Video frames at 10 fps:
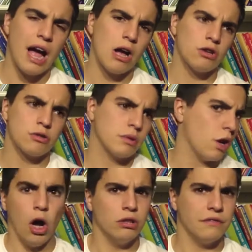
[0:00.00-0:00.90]
house when
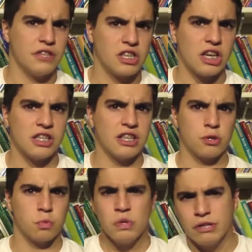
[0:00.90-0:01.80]
all of a sudden this
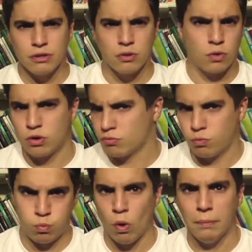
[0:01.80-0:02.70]
weird
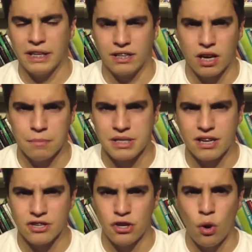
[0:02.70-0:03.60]
woman comes out
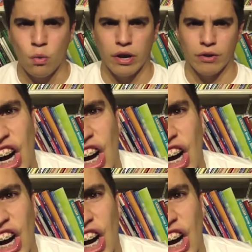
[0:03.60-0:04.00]
of nowhere.